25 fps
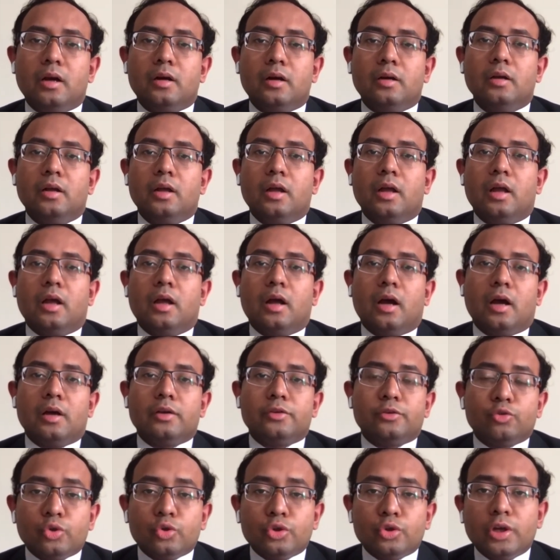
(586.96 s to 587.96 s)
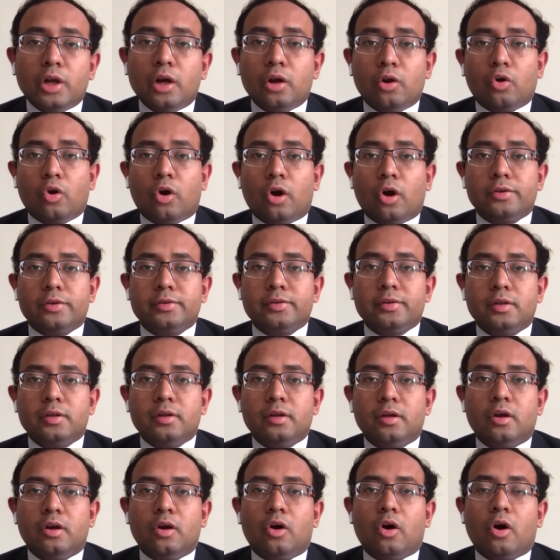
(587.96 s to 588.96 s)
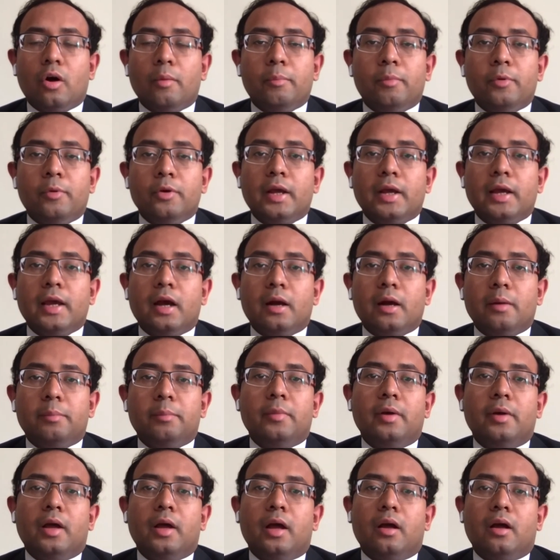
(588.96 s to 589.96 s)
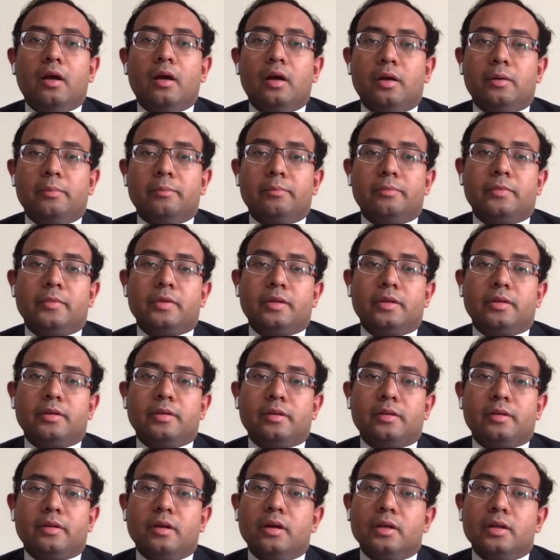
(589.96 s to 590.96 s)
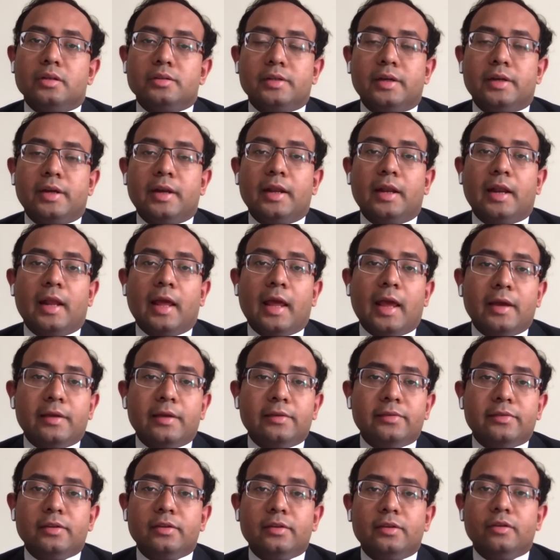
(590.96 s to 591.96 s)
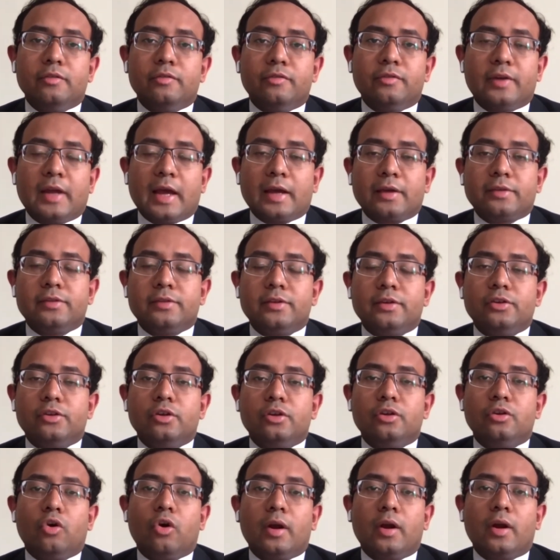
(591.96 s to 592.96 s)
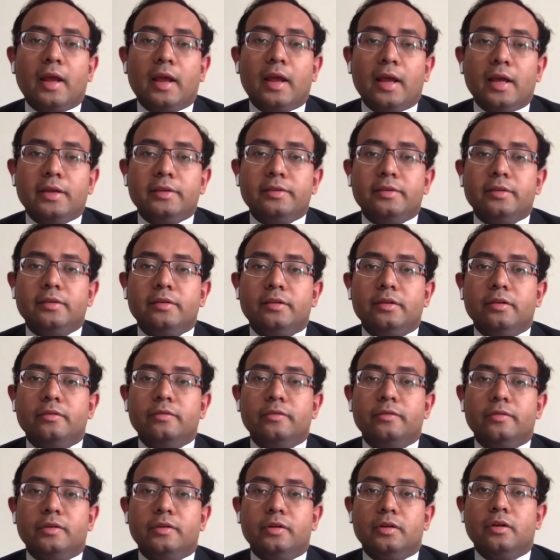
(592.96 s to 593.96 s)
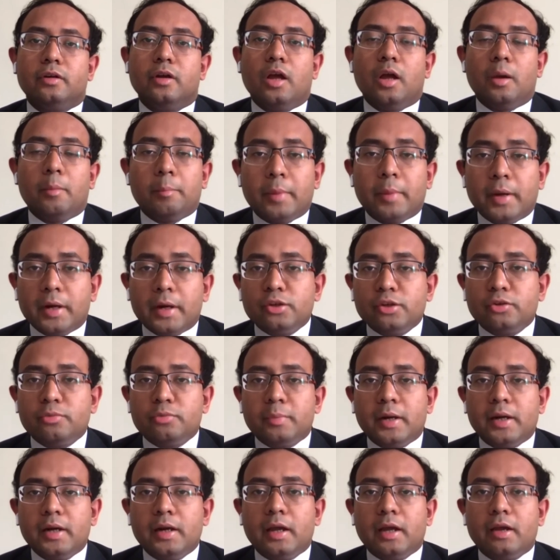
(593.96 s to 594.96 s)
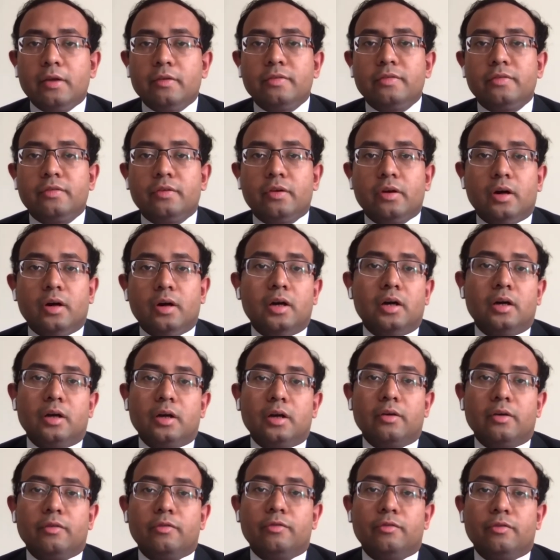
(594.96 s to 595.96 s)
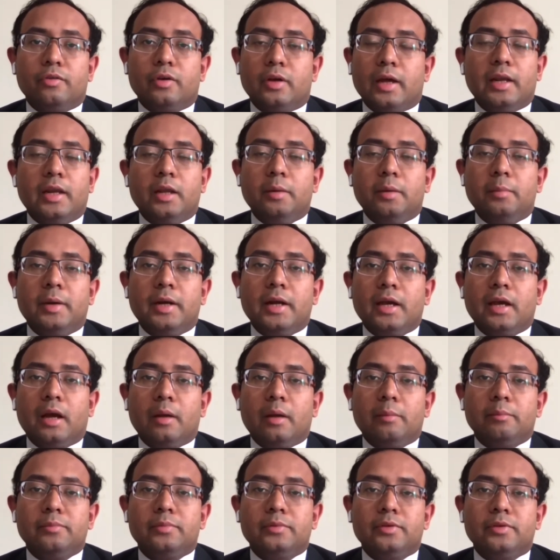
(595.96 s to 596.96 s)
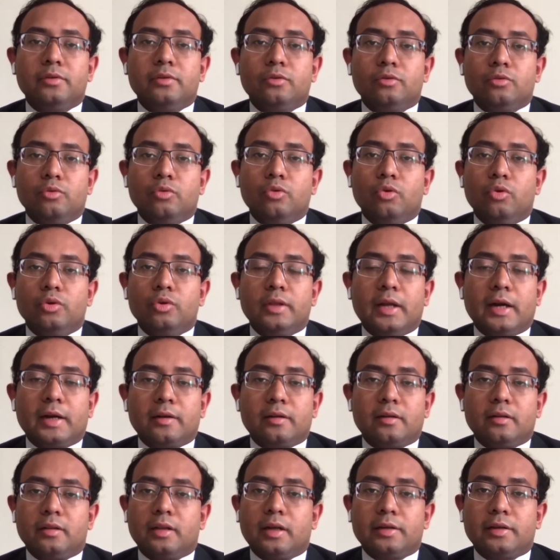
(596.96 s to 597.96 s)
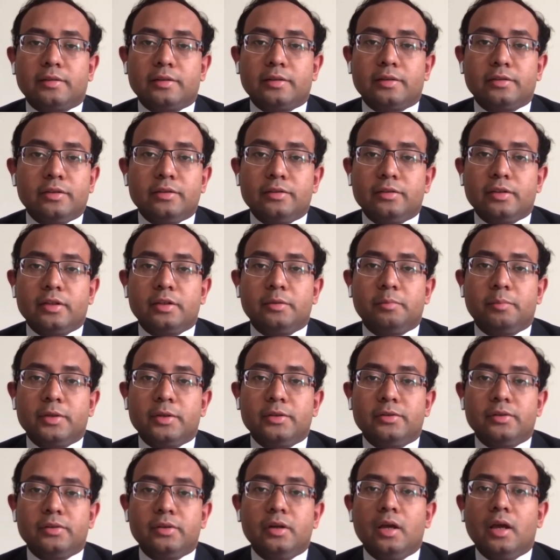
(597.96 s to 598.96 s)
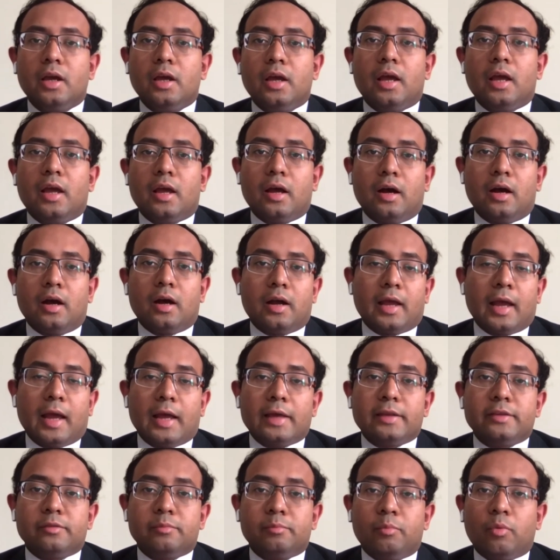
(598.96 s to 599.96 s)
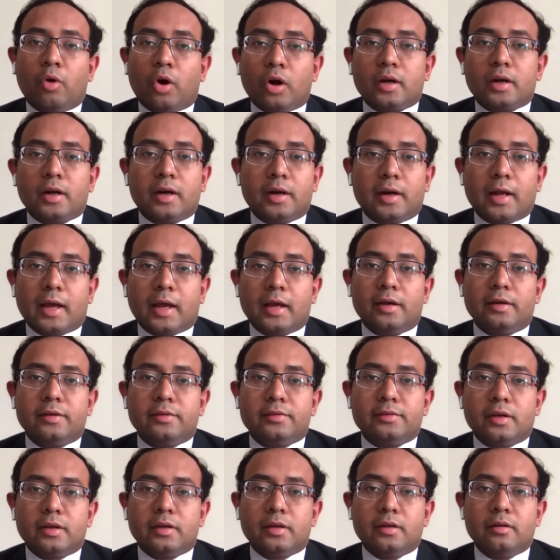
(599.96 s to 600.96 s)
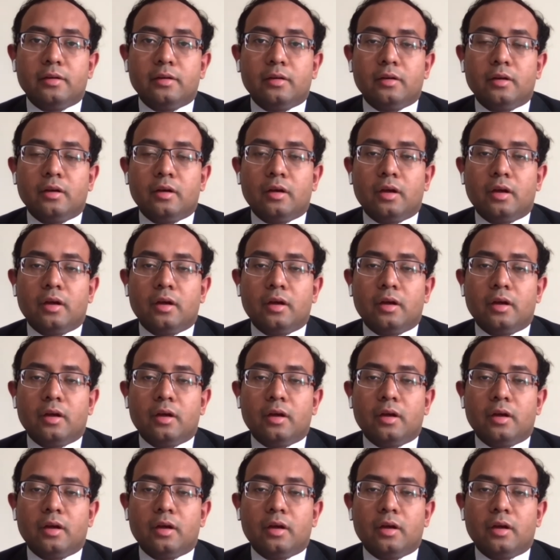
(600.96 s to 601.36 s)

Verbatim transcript: uh, a social cost of putting up um, uh, certain excessive taxation or excessive uh, punishment if uh, if anybody comes to know that, that such and such person uh, has bought a tiger skin